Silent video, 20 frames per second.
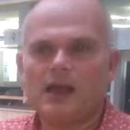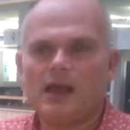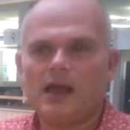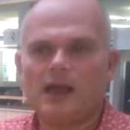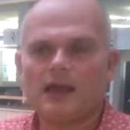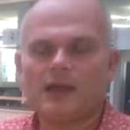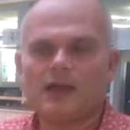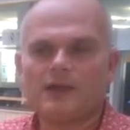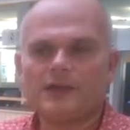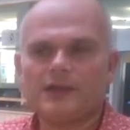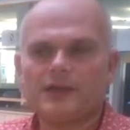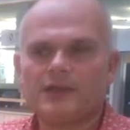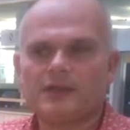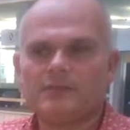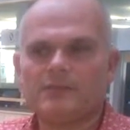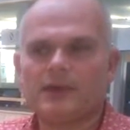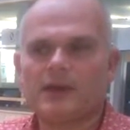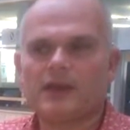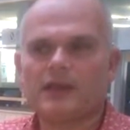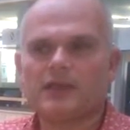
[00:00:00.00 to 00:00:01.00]
uh, like that you're
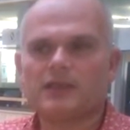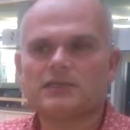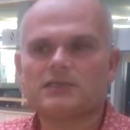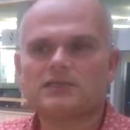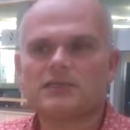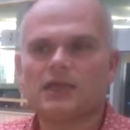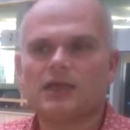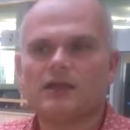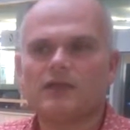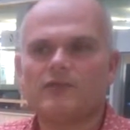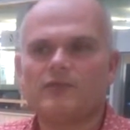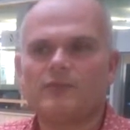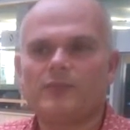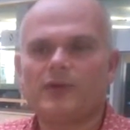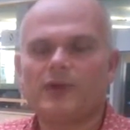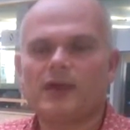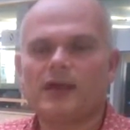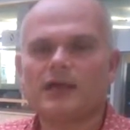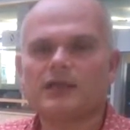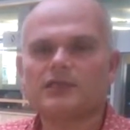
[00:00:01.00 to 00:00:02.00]
by yourself,
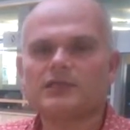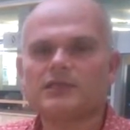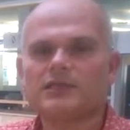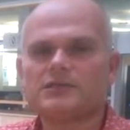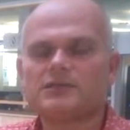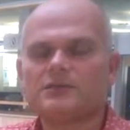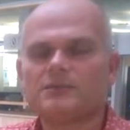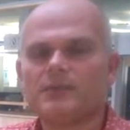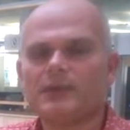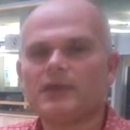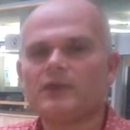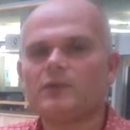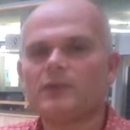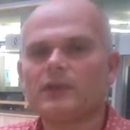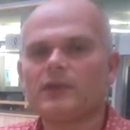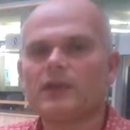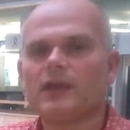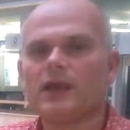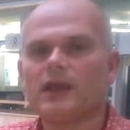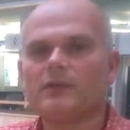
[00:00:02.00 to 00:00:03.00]
but actually to be with
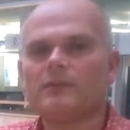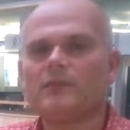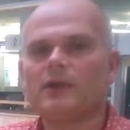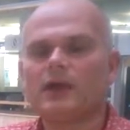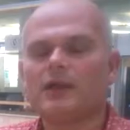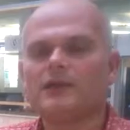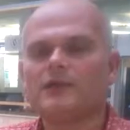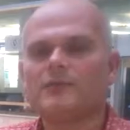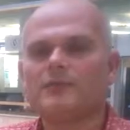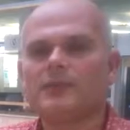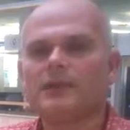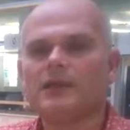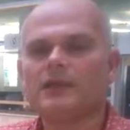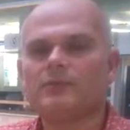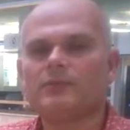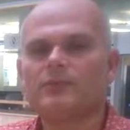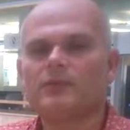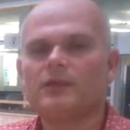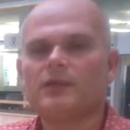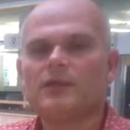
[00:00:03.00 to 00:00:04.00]
like-minded
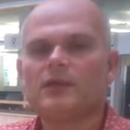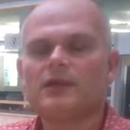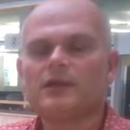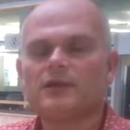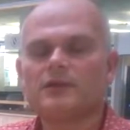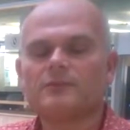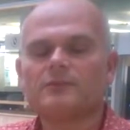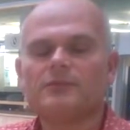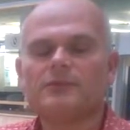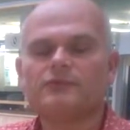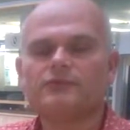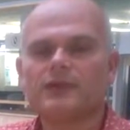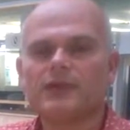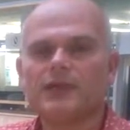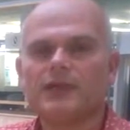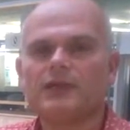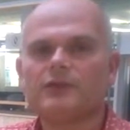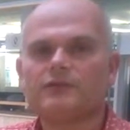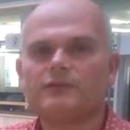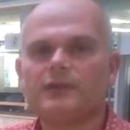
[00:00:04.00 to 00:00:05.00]
people can be
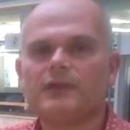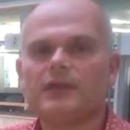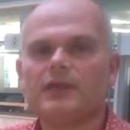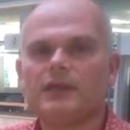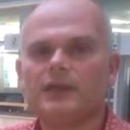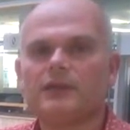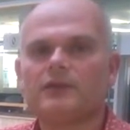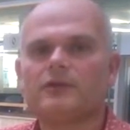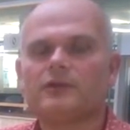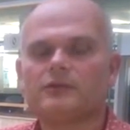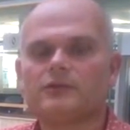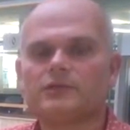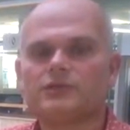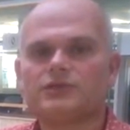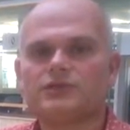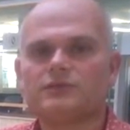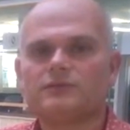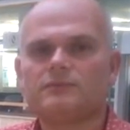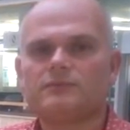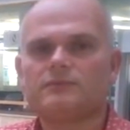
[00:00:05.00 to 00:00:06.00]
really, really
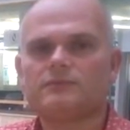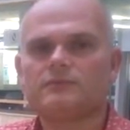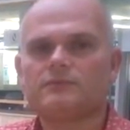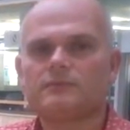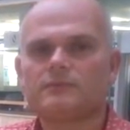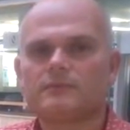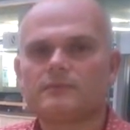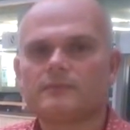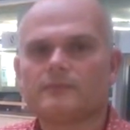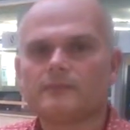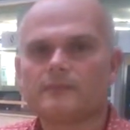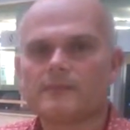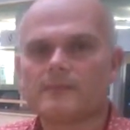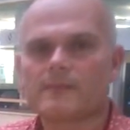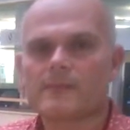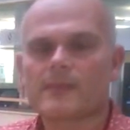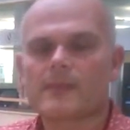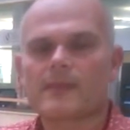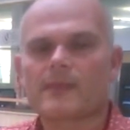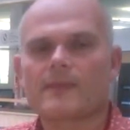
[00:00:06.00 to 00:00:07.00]
encouraging.
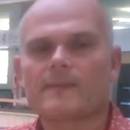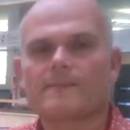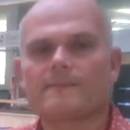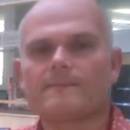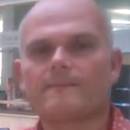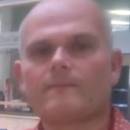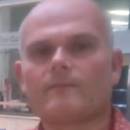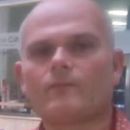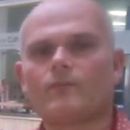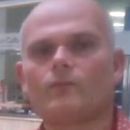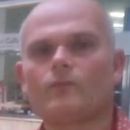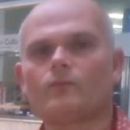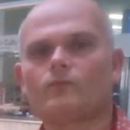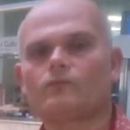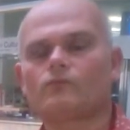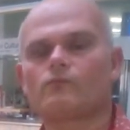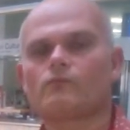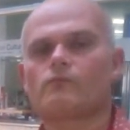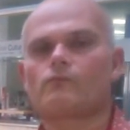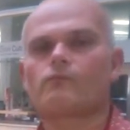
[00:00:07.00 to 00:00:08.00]
And so, why would you
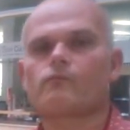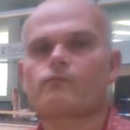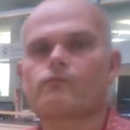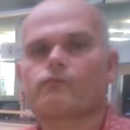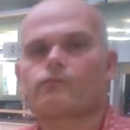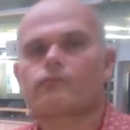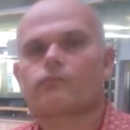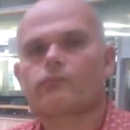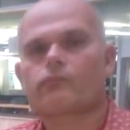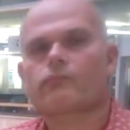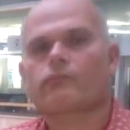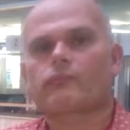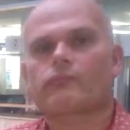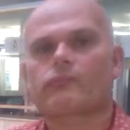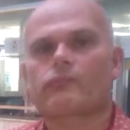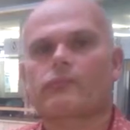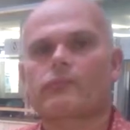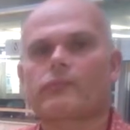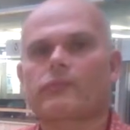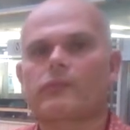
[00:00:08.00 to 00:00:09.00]
say you were on the
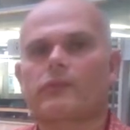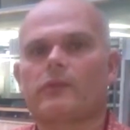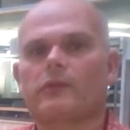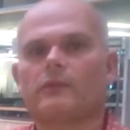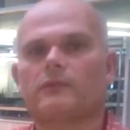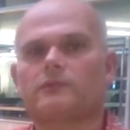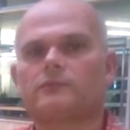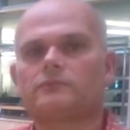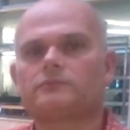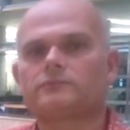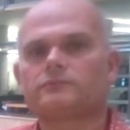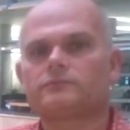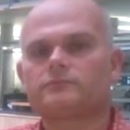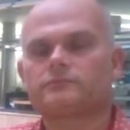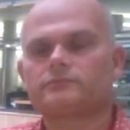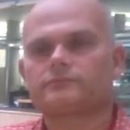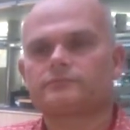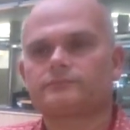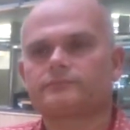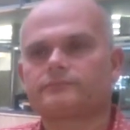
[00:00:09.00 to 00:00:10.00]
left rather than in any
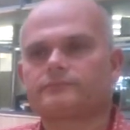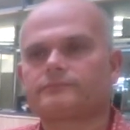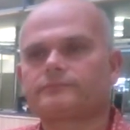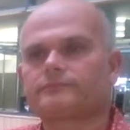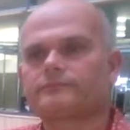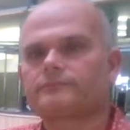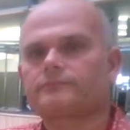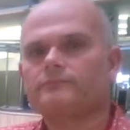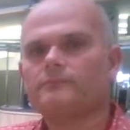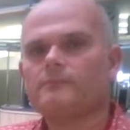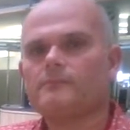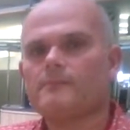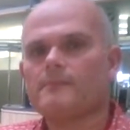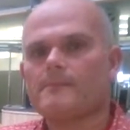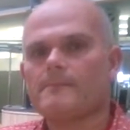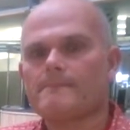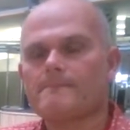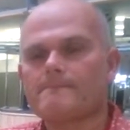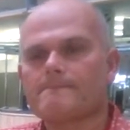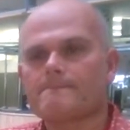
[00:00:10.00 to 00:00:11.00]
other different part of the
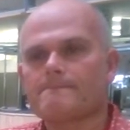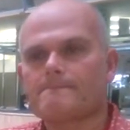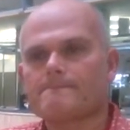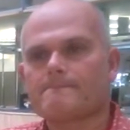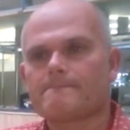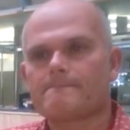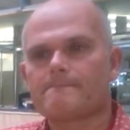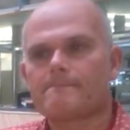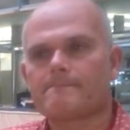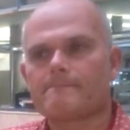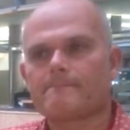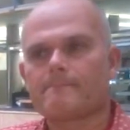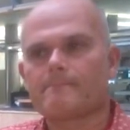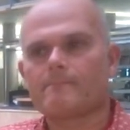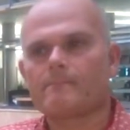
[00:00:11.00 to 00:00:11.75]
political spectrum?